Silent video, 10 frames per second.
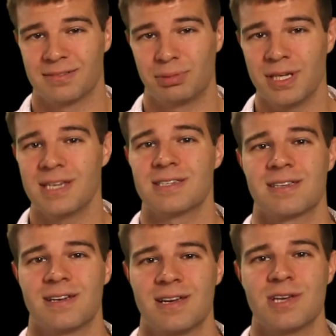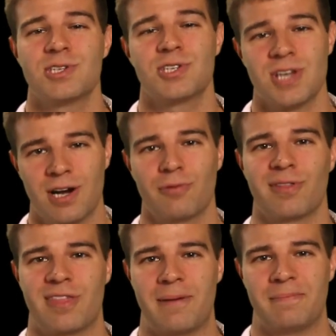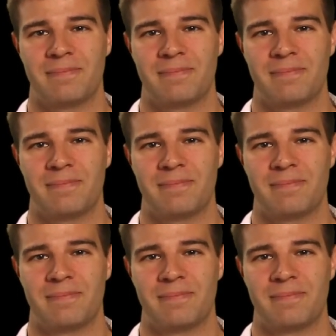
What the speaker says: please share it with them.